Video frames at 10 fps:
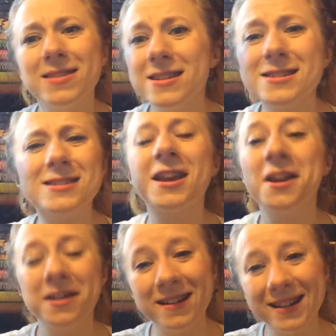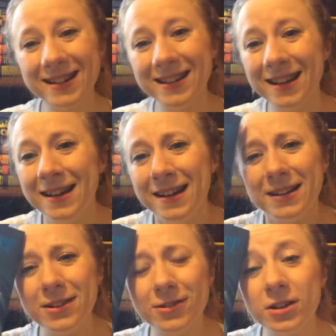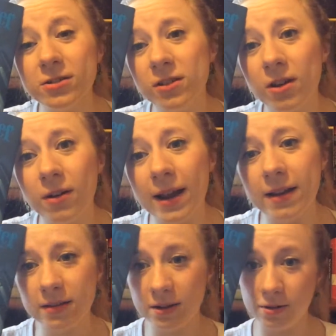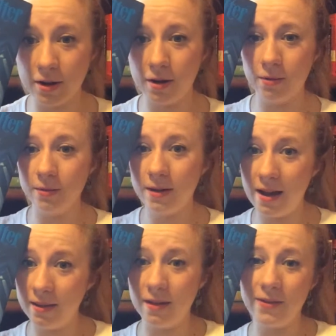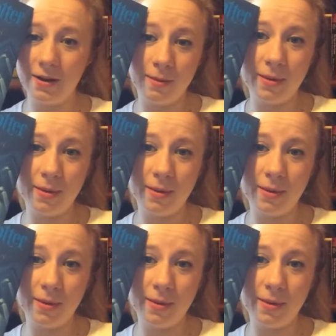this, you know I love Harry